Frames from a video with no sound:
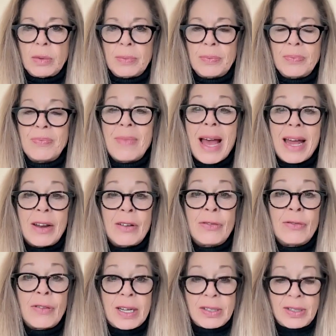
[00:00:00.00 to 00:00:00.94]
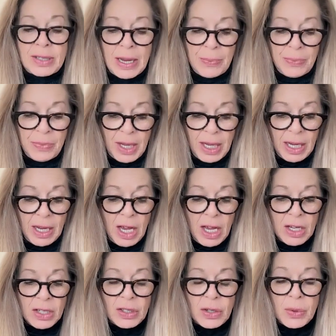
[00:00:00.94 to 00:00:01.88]
manifest something.
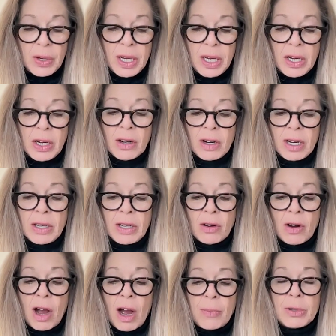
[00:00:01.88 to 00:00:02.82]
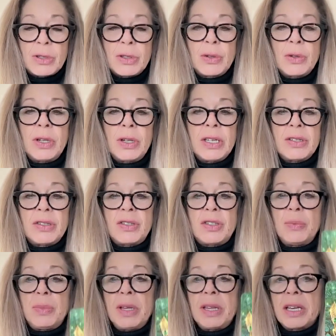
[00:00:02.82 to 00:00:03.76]
So here in your opportunities to
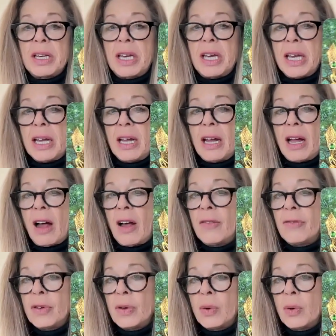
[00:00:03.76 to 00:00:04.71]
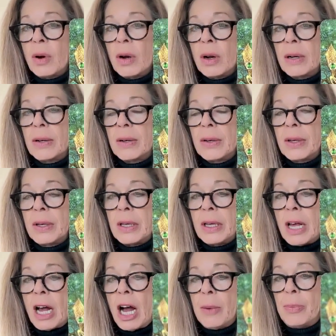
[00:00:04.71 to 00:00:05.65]
be the king of your
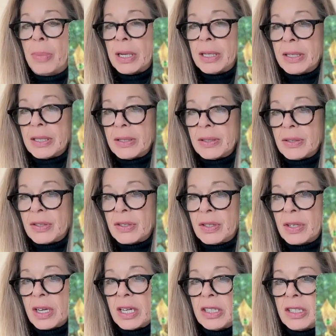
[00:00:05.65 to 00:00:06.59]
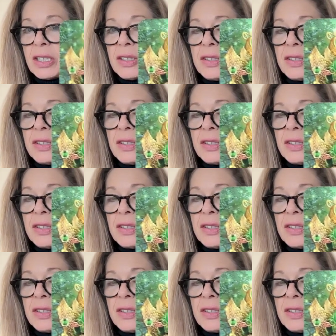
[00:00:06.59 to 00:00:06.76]
abundance, to